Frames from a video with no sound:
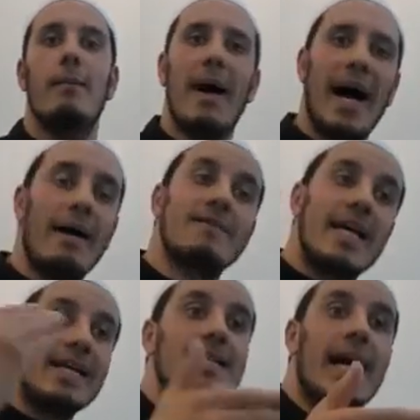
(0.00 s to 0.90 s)
But
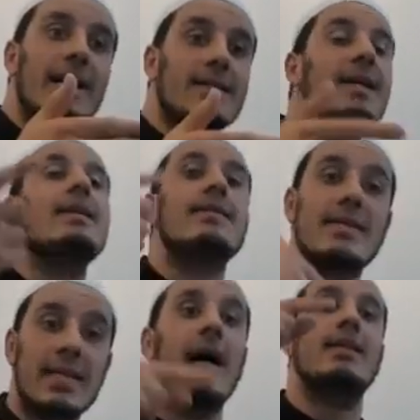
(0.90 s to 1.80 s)
after he died, they
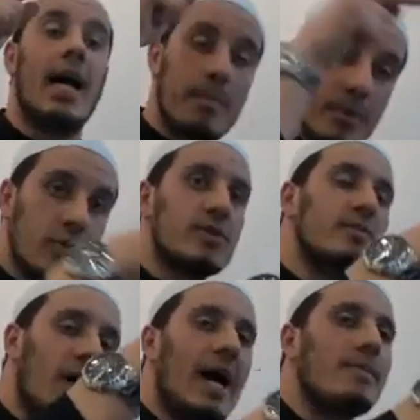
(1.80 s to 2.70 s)
started
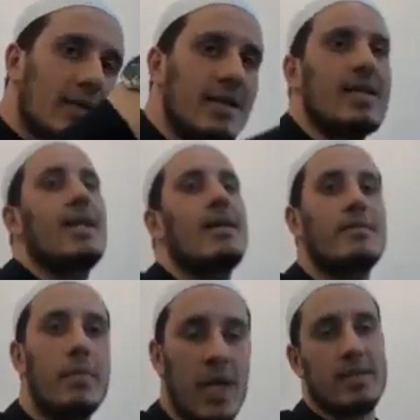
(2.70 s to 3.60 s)
abusing Muhammad
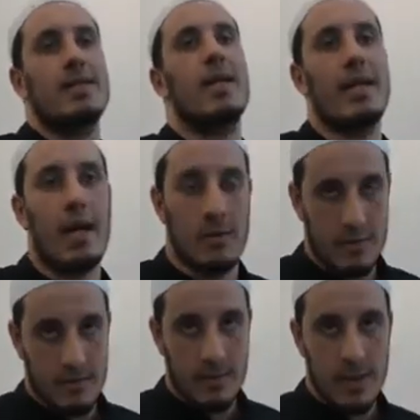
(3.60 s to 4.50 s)
personally now.
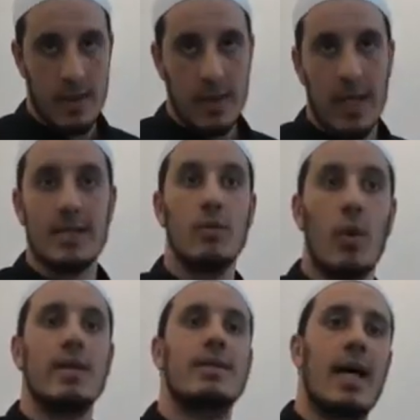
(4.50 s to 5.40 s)
Until
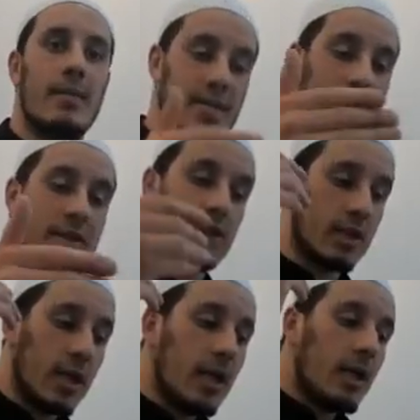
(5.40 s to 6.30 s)
one time, as I
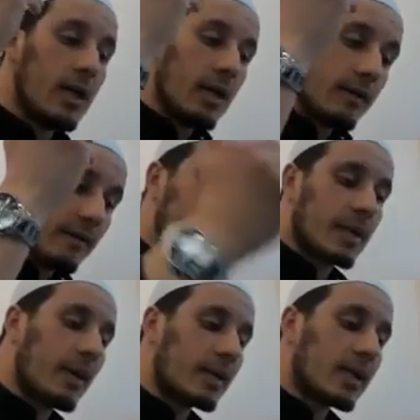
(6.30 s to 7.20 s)
mentioned, Fatima